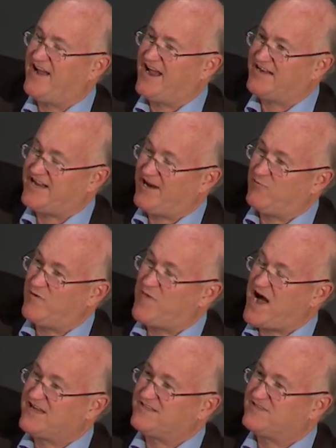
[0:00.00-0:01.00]
and data
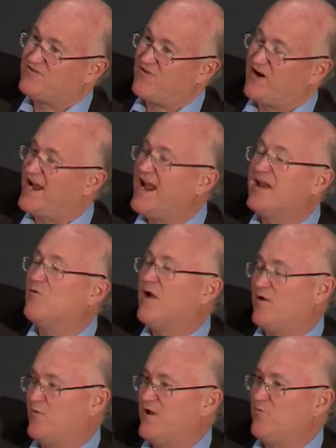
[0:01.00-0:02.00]
repository any
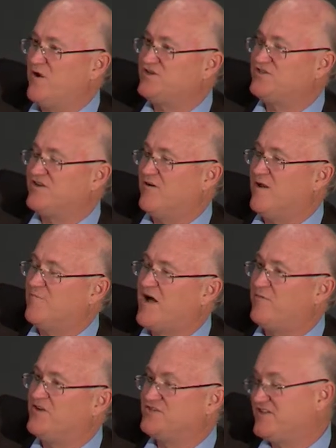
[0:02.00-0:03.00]
way we wish to and
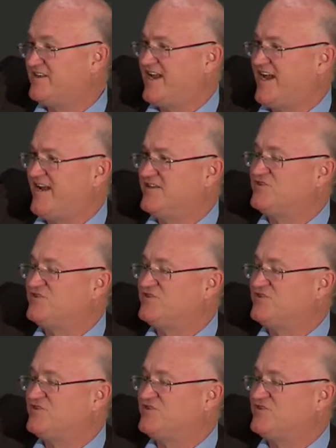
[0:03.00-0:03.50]
publish the data